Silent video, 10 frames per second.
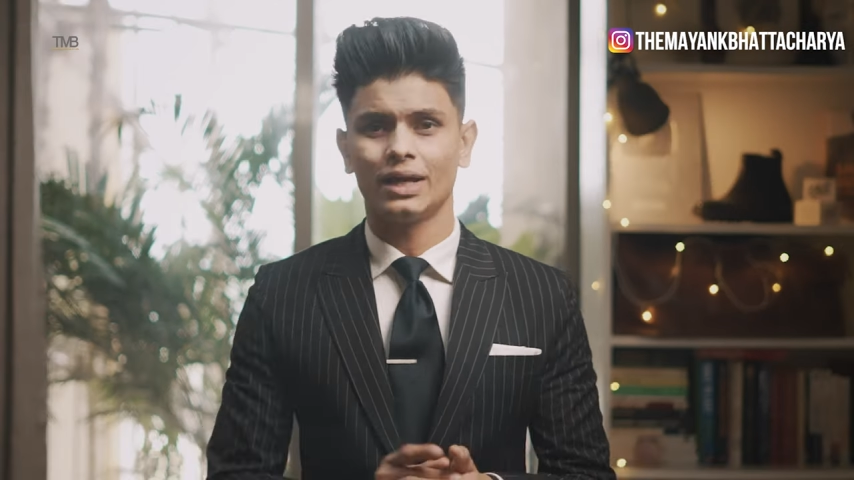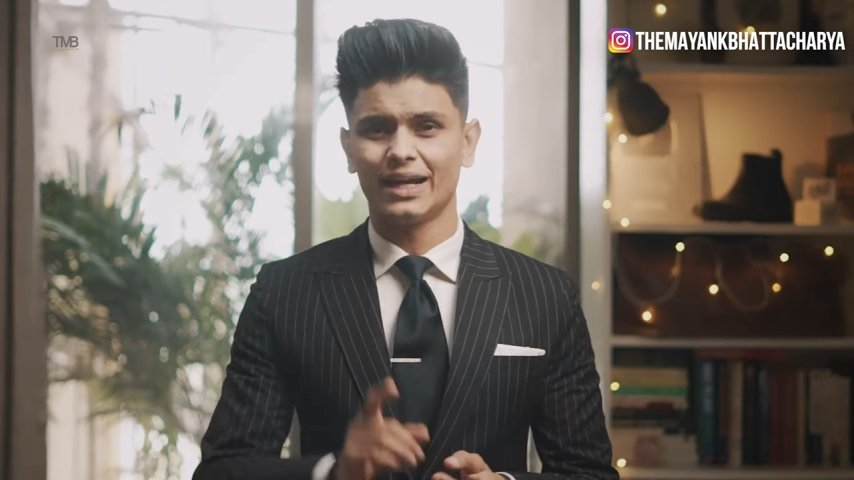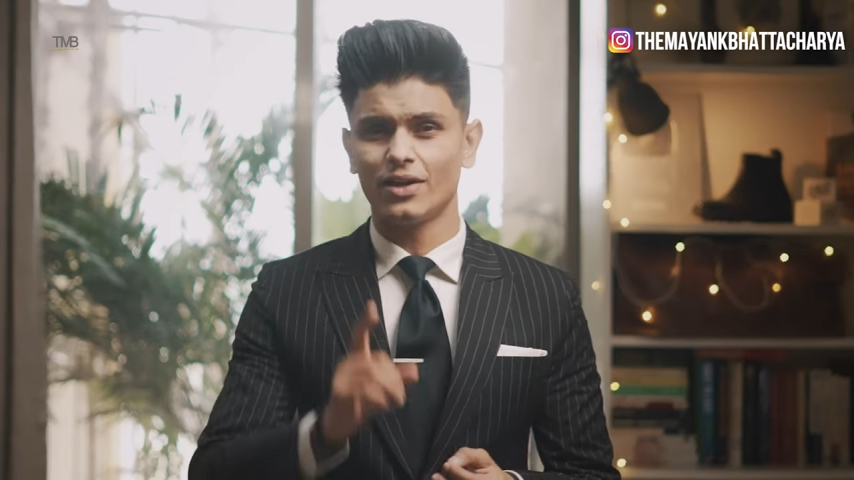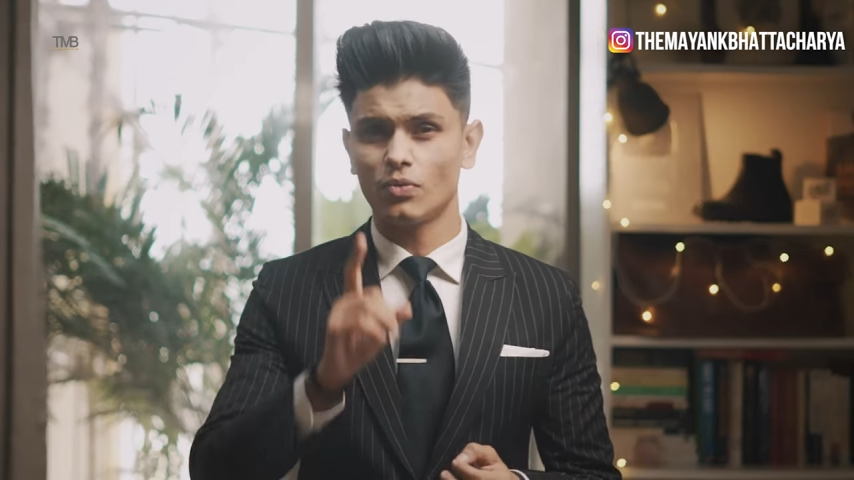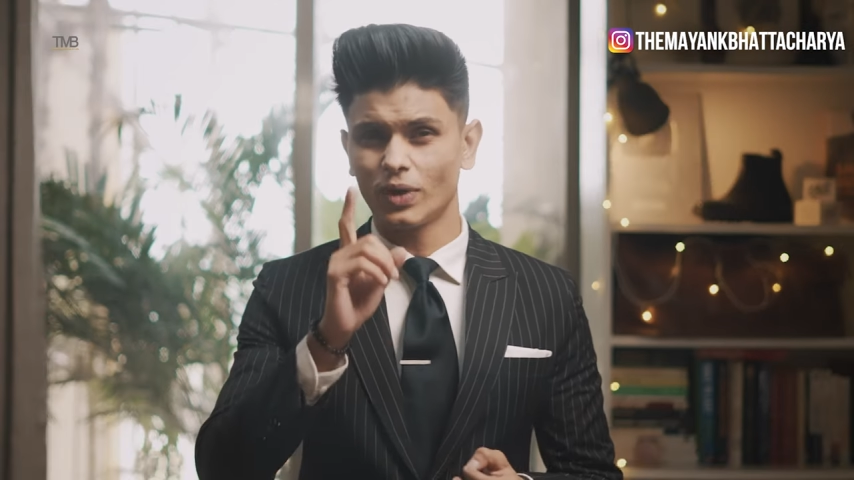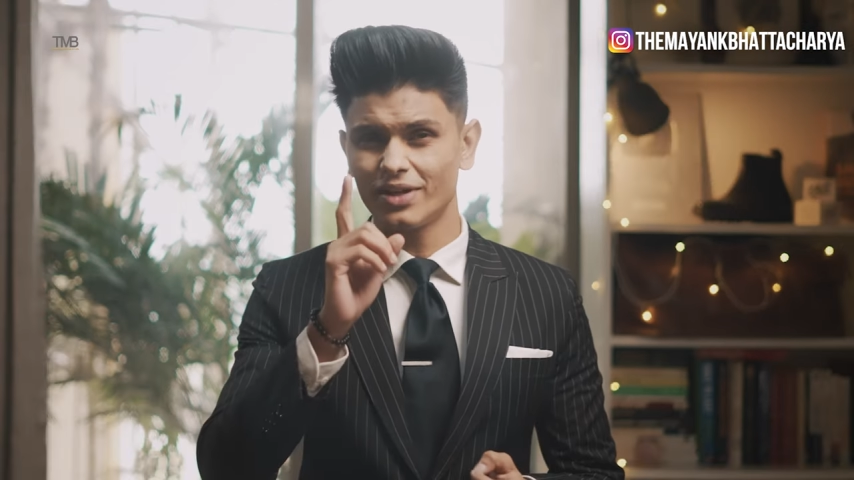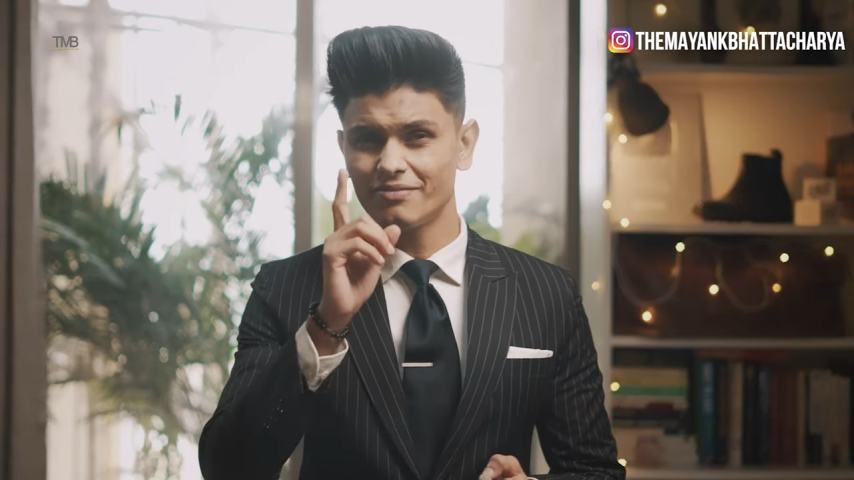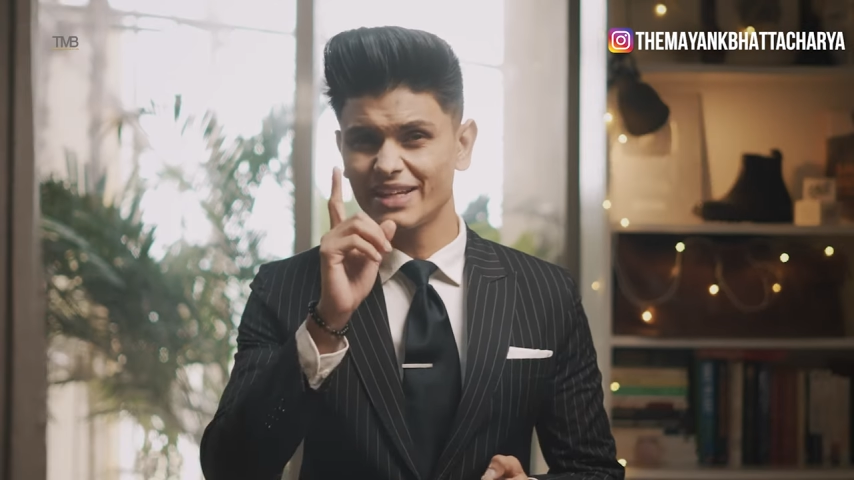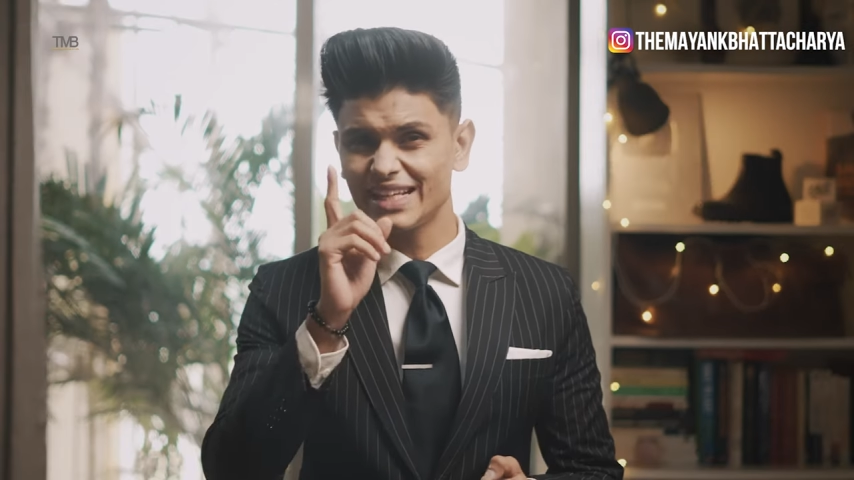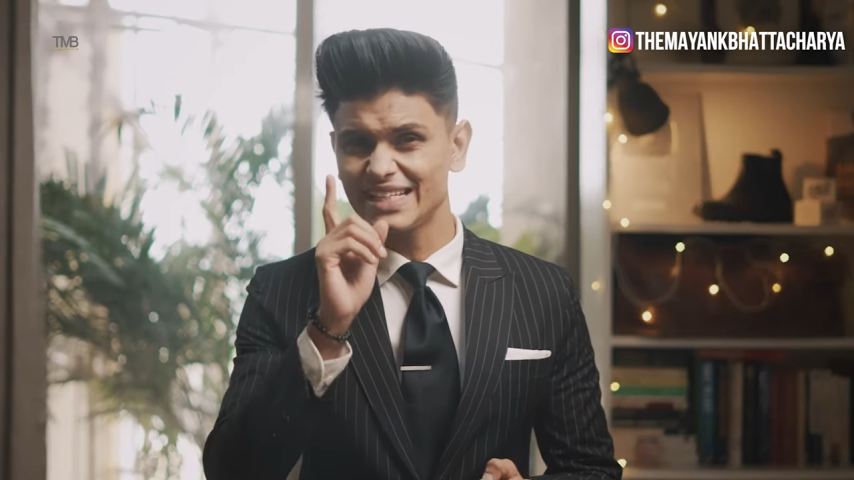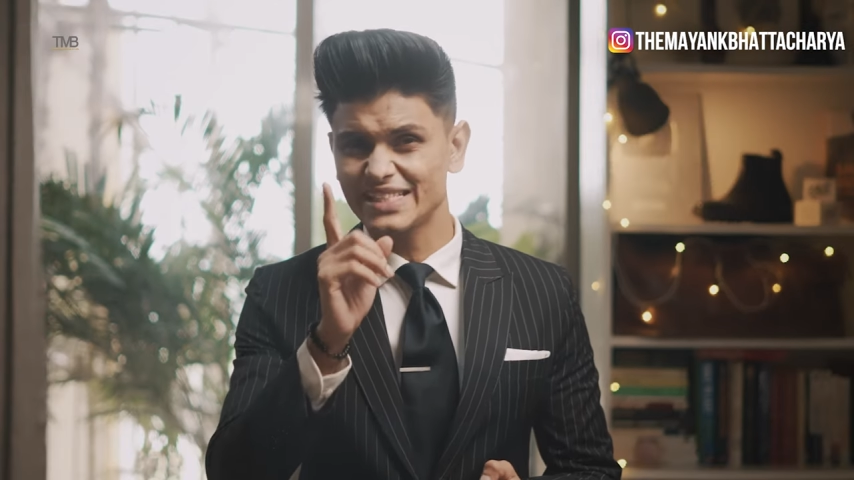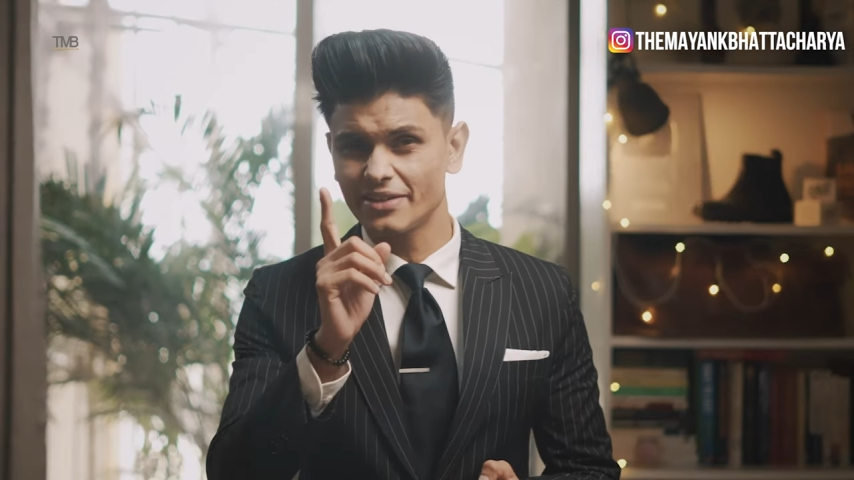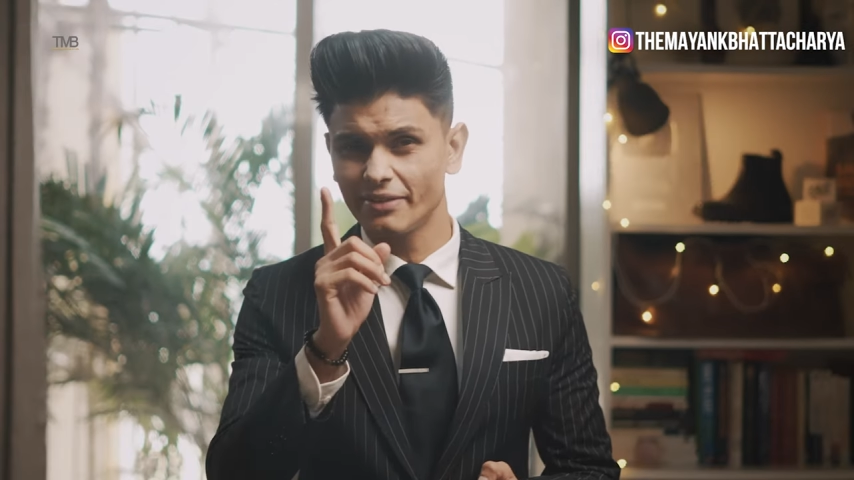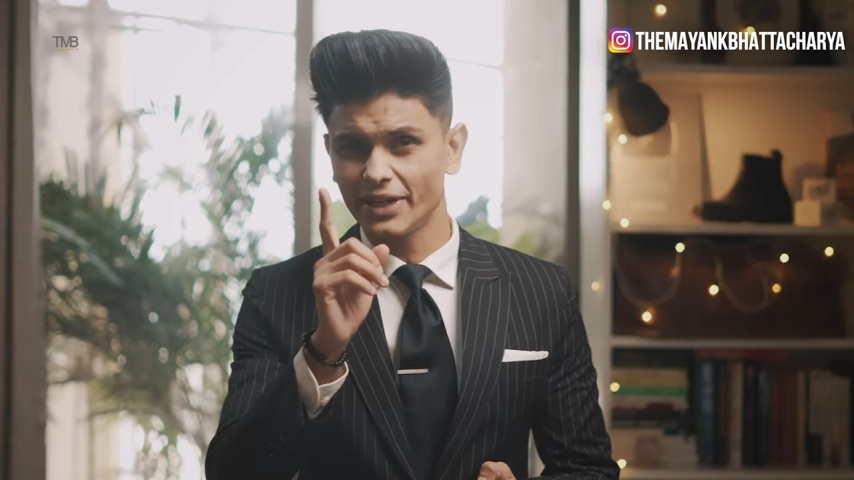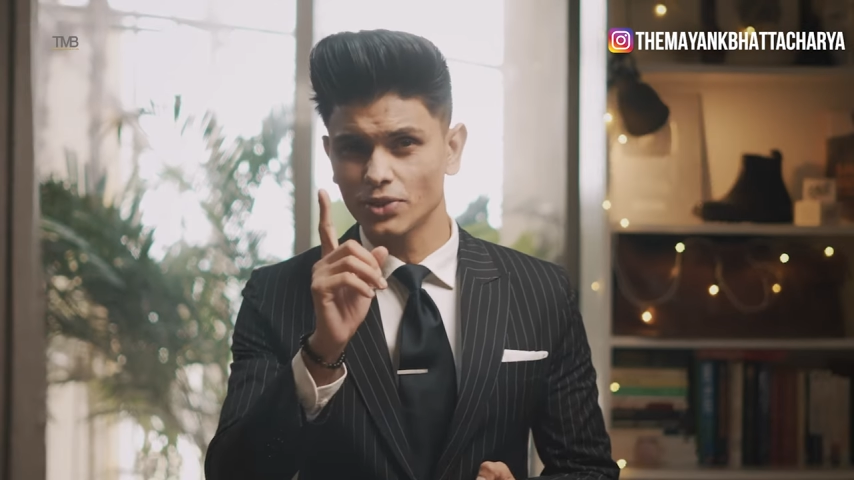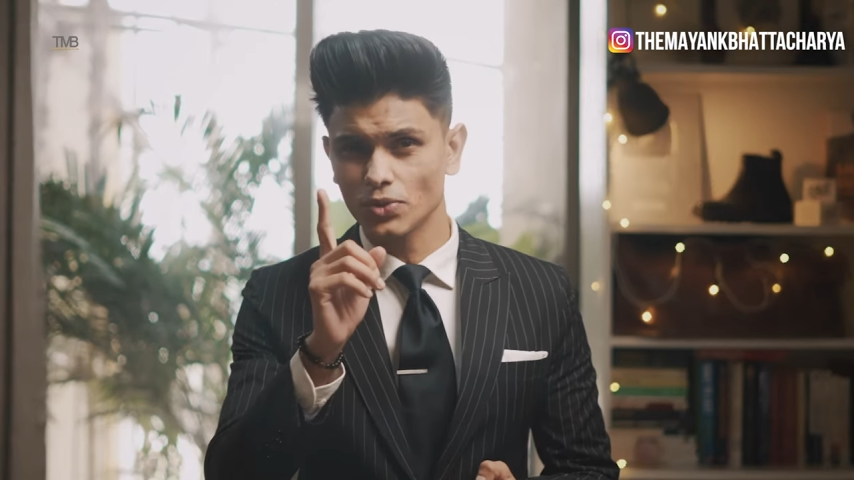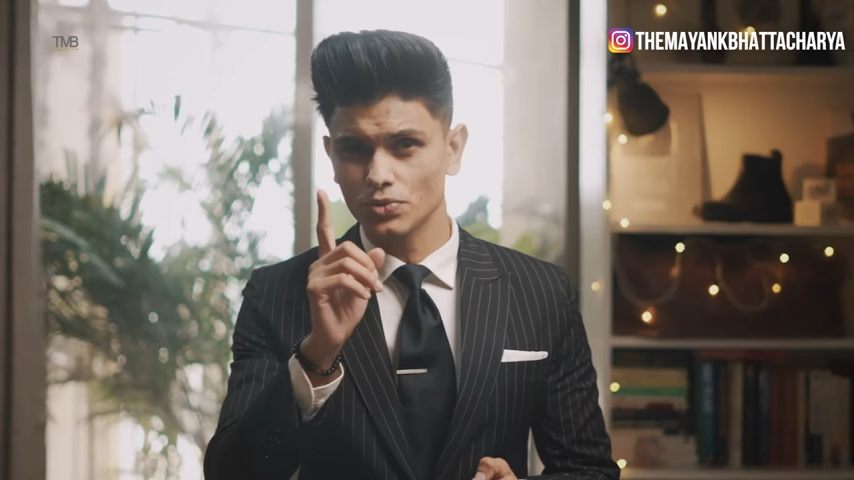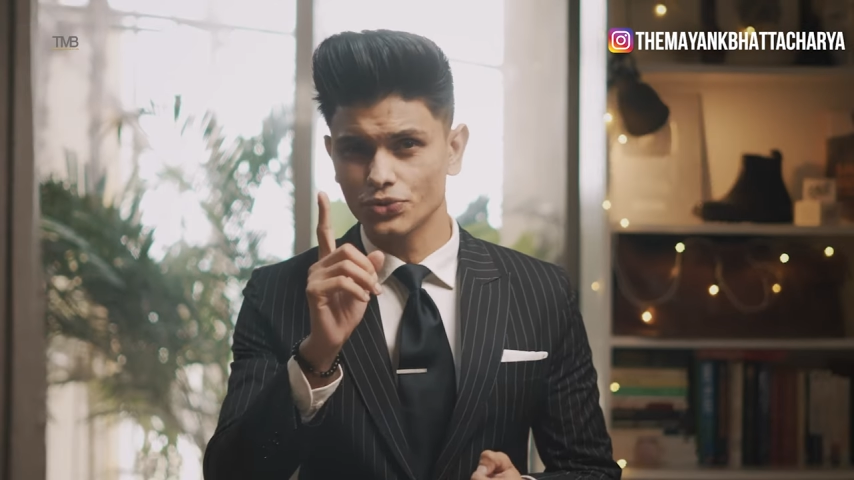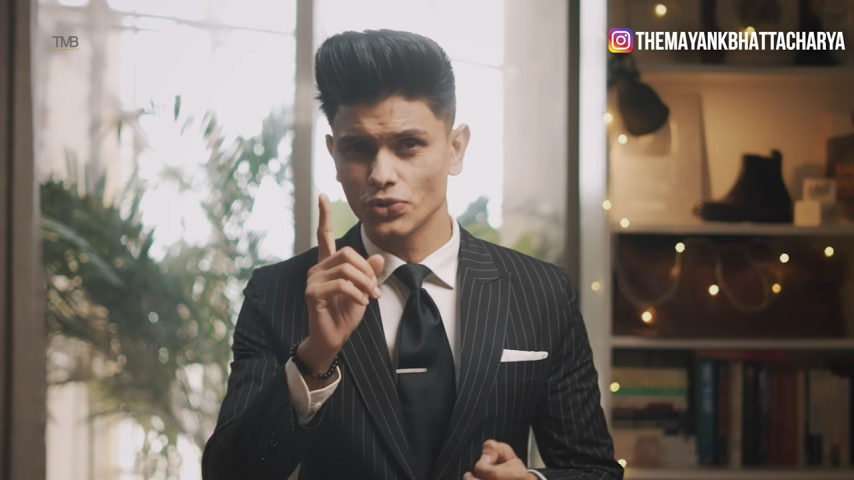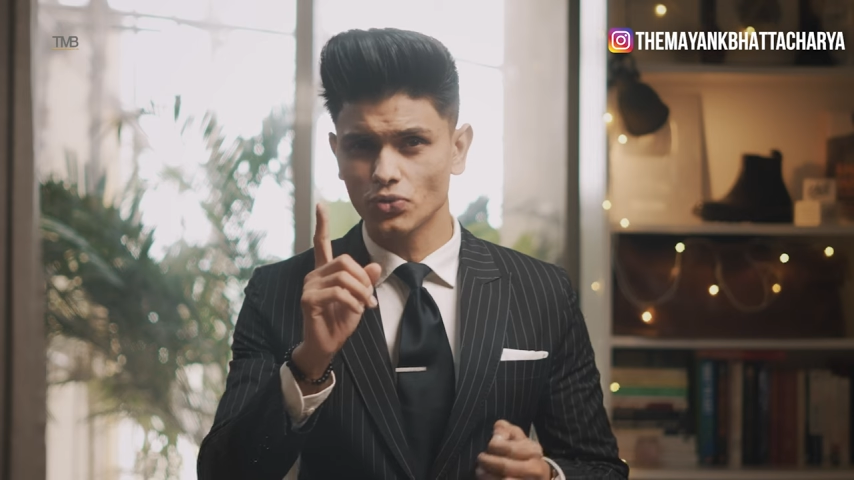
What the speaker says: And one very easy way to do so,